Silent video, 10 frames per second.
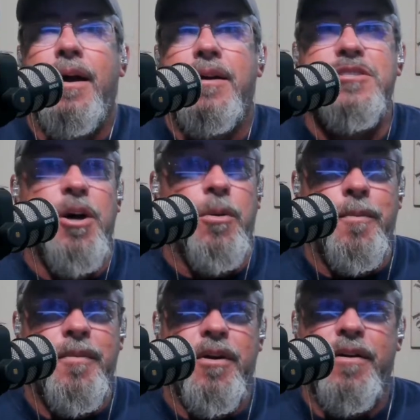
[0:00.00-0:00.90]

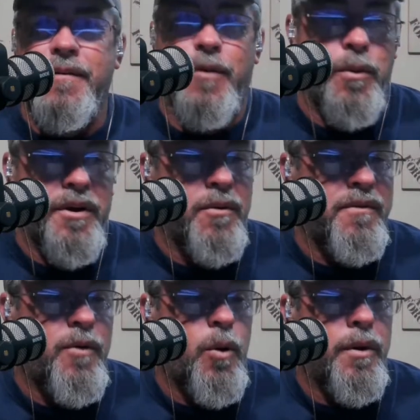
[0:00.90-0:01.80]
so looking forward to going
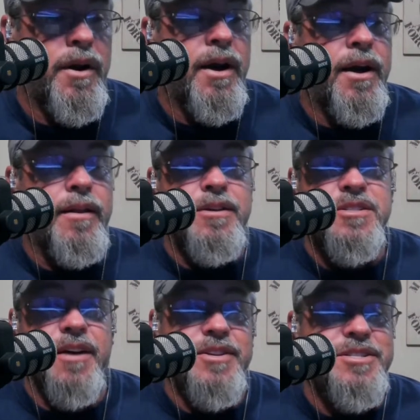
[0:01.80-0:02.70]
forward, the
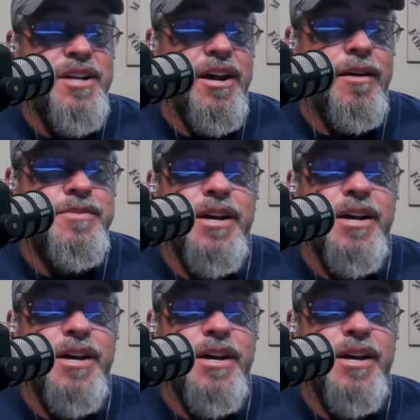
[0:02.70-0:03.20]
7 steps.